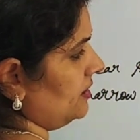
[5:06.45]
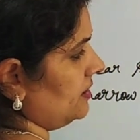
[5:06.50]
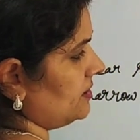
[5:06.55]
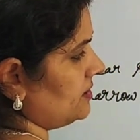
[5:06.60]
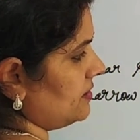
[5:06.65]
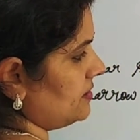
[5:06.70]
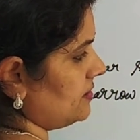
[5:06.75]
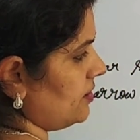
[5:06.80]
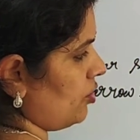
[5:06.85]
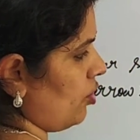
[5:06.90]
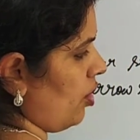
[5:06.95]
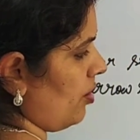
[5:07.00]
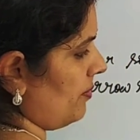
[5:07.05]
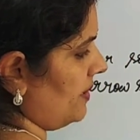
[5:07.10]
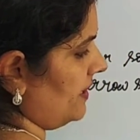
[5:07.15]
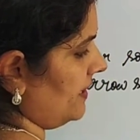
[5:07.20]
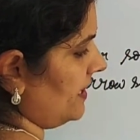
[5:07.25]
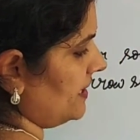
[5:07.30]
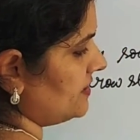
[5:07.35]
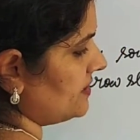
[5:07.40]
this is the
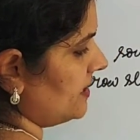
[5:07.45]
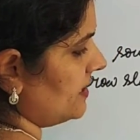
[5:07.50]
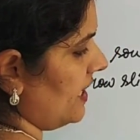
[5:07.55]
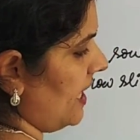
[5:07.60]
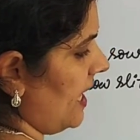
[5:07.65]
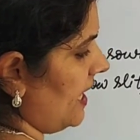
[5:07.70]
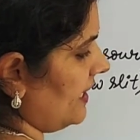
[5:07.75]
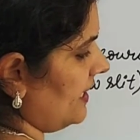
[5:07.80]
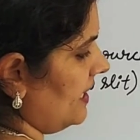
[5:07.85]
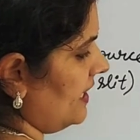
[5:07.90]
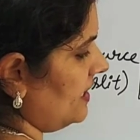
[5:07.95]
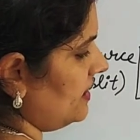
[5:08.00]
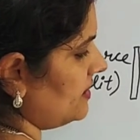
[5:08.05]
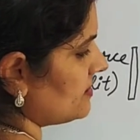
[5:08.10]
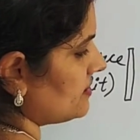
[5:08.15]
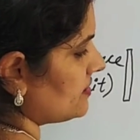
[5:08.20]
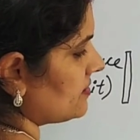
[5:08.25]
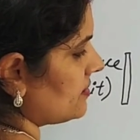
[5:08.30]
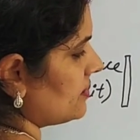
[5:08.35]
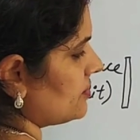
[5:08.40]
common tangent, again
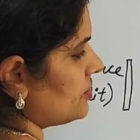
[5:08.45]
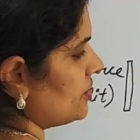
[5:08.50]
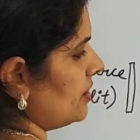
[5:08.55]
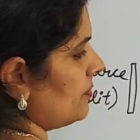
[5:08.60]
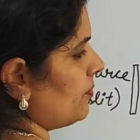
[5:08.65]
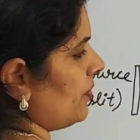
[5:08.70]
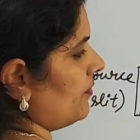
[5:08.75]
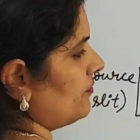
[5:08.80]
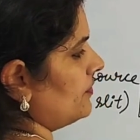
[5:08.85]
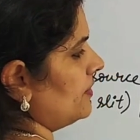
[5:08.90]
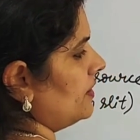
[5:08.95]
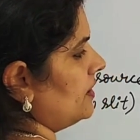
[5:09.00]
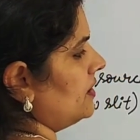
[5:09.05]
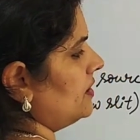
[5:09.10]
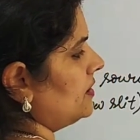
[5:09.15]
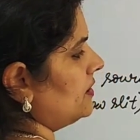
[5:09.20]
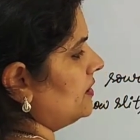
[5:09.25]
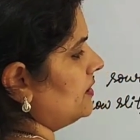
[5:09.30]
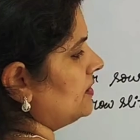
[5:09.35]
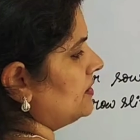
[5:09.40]
this is the shape of
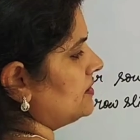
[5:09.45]
the